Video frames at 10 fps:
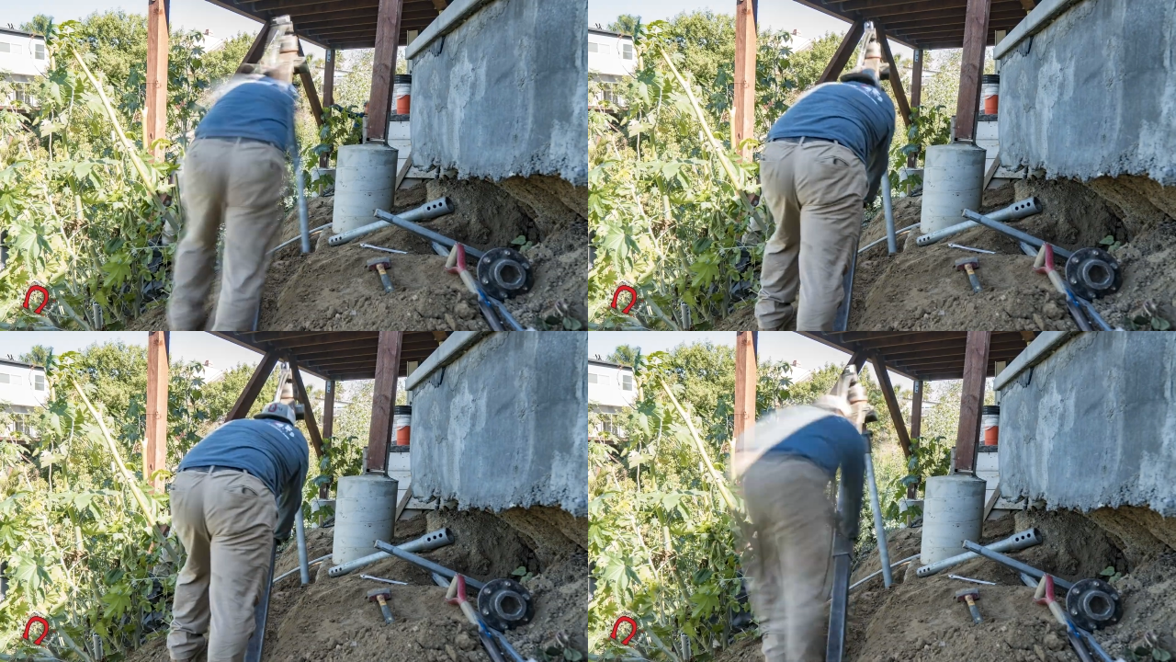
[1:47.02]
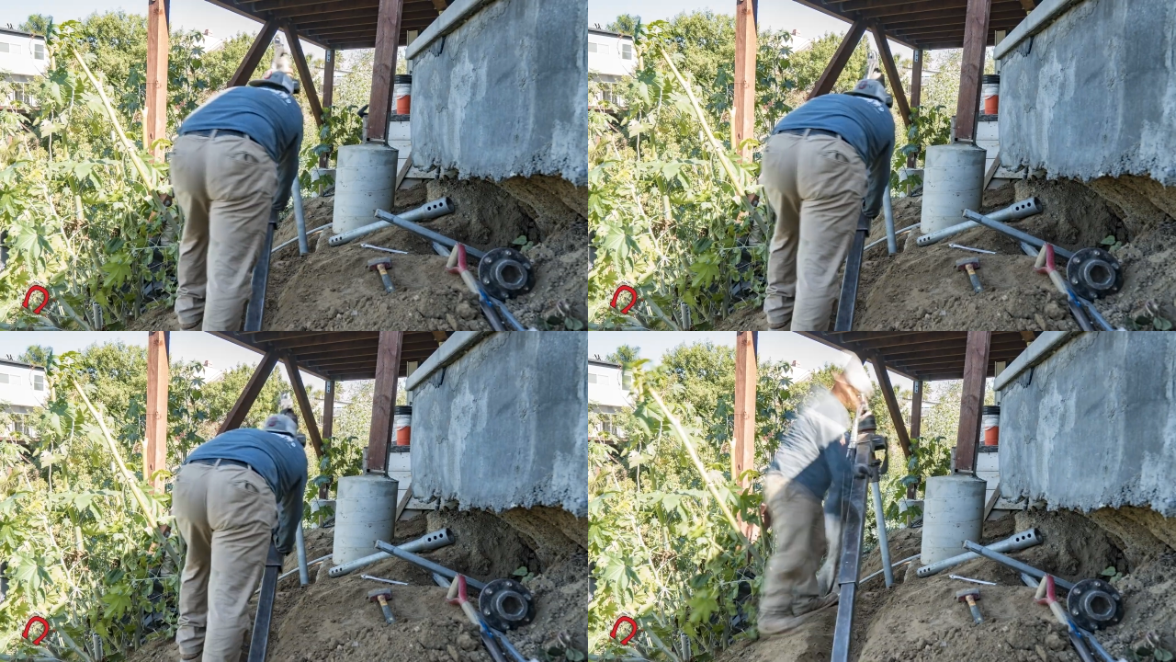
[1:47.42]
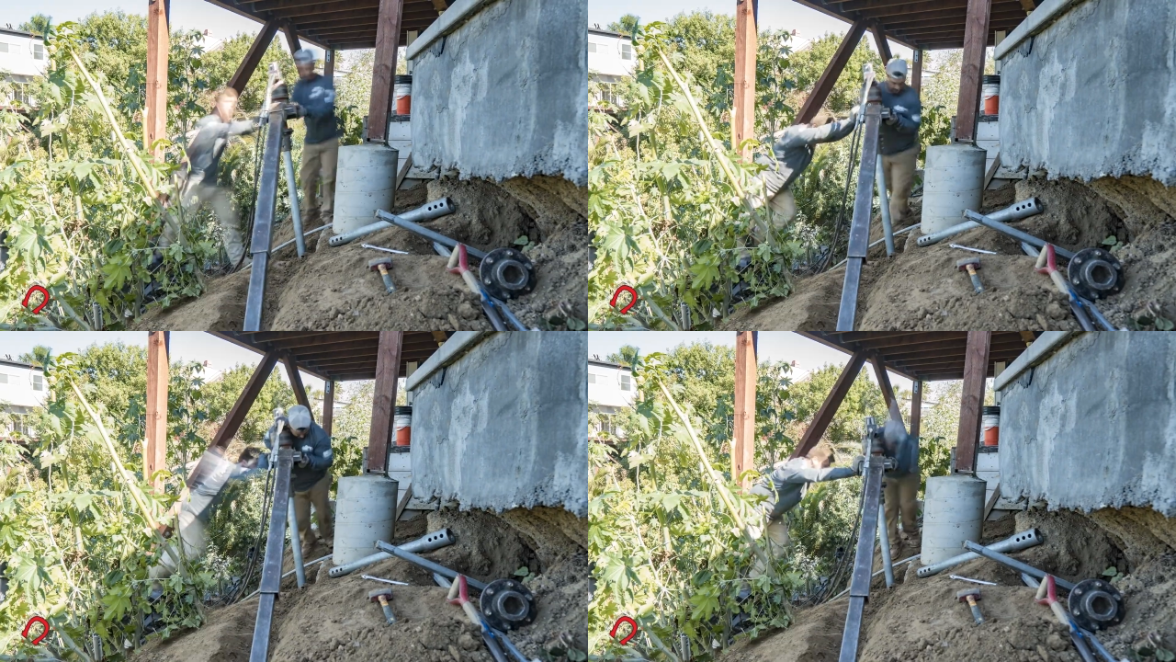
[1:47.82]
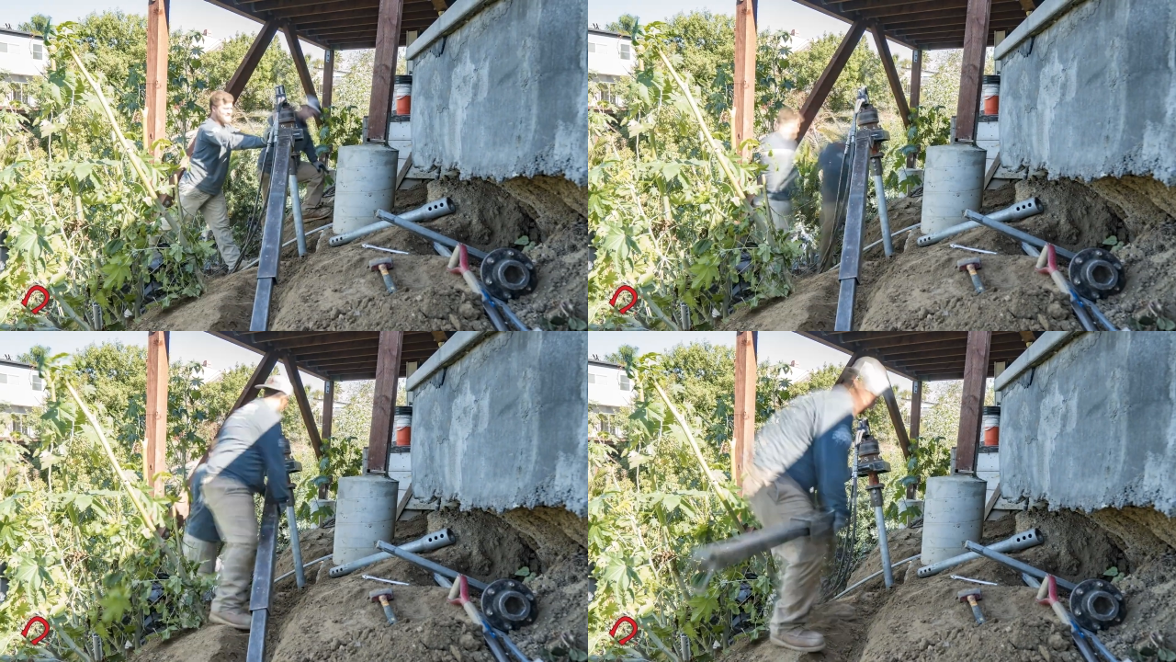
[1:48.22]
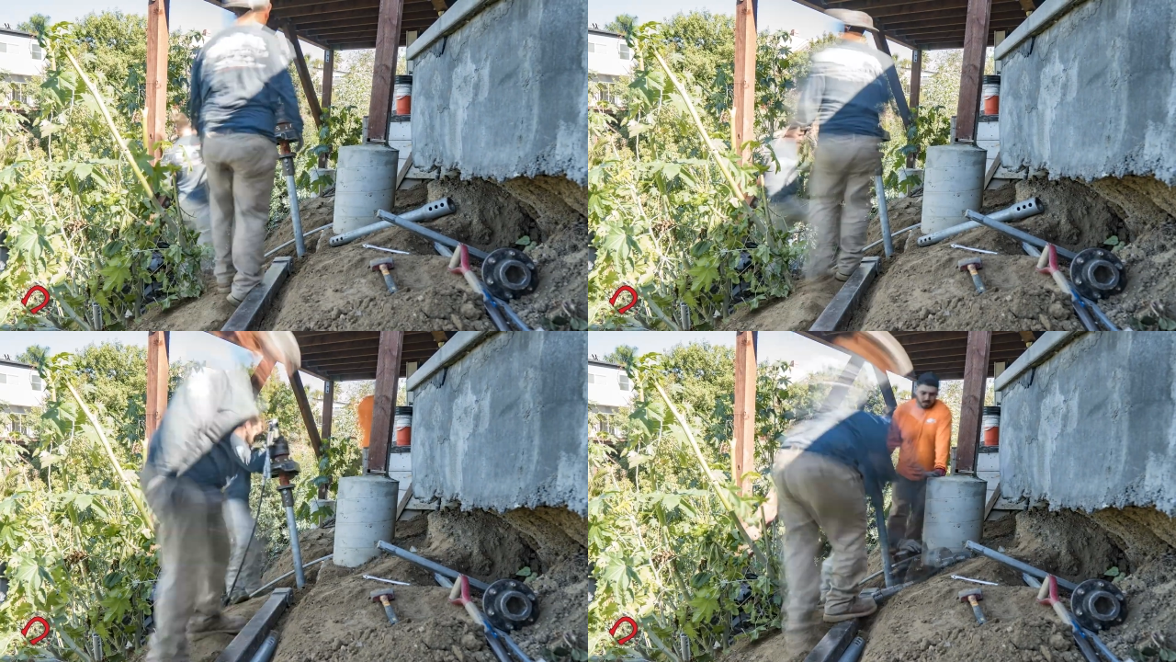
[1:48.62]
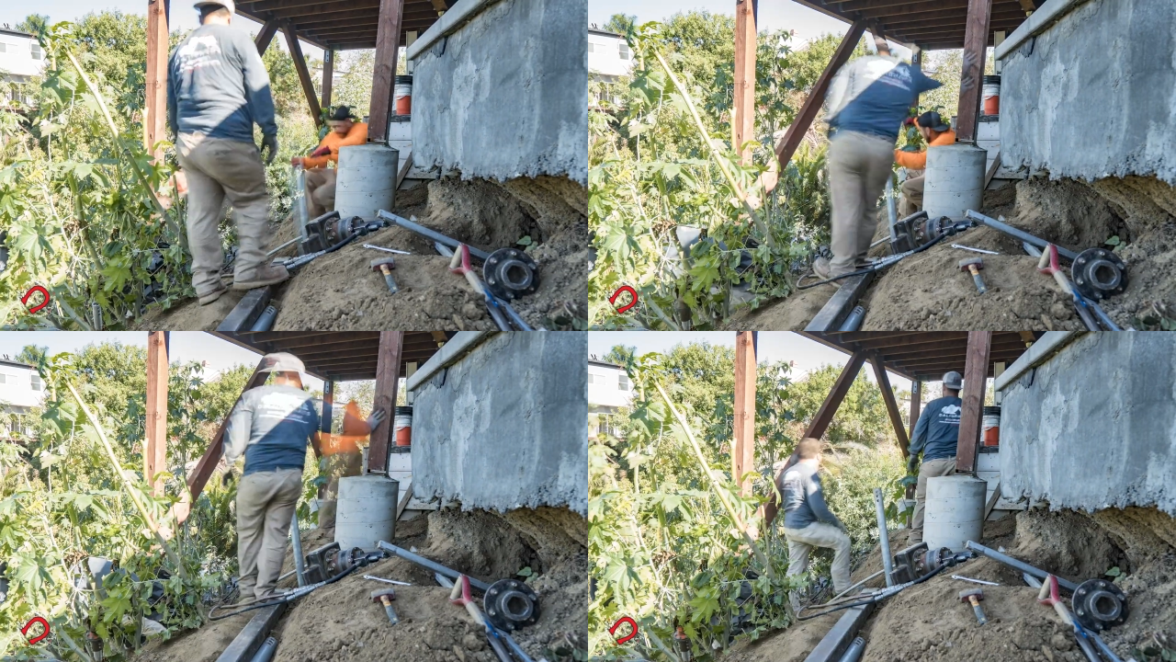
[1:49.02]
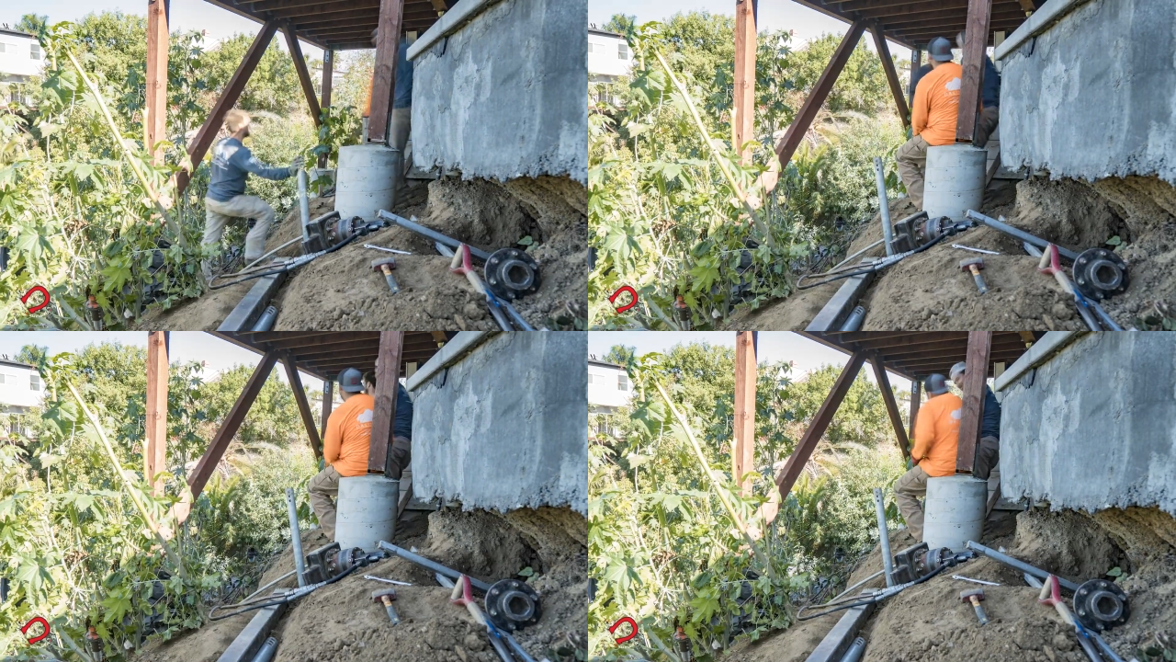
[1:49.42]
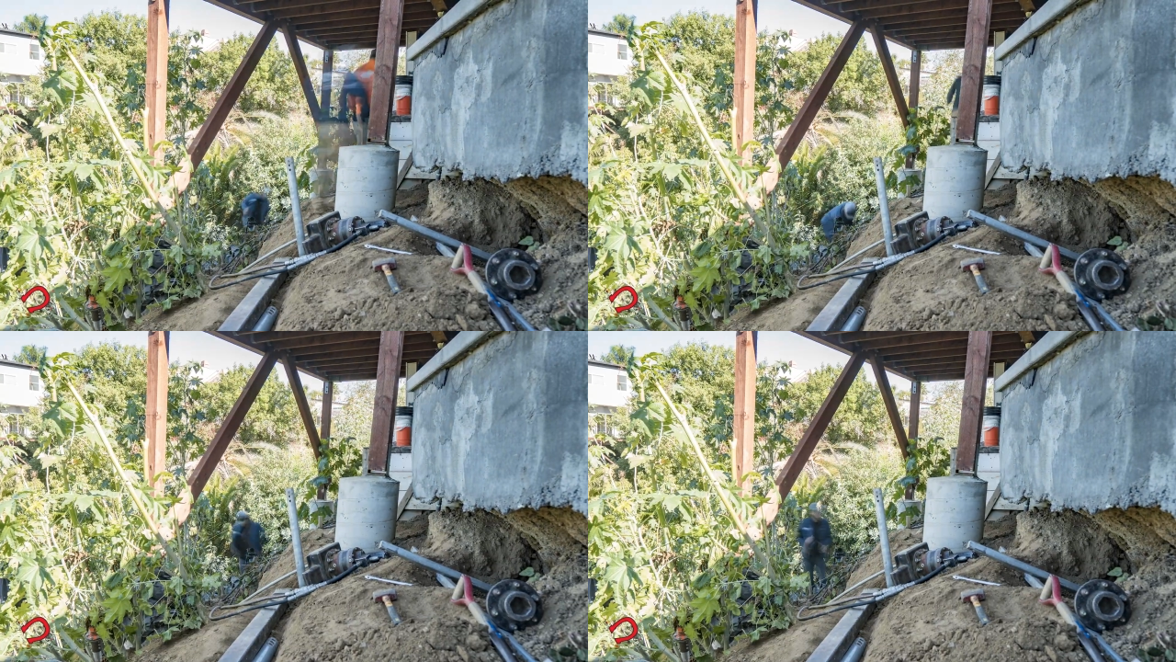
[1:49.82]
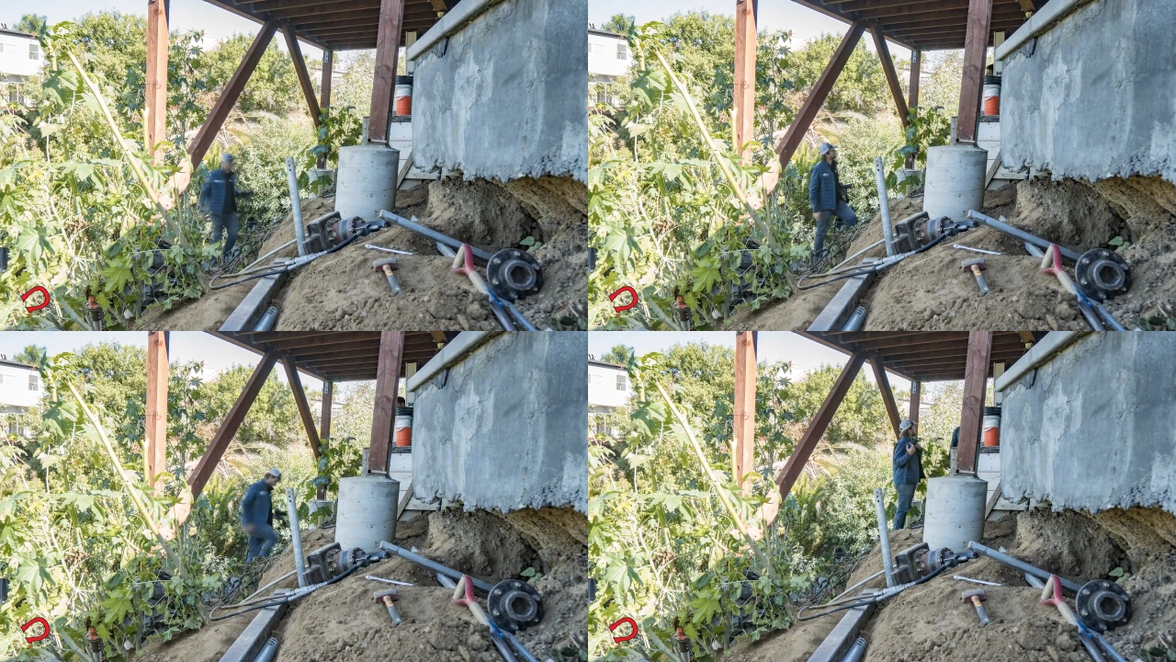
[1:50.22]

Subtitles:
[unreadable: no face in view]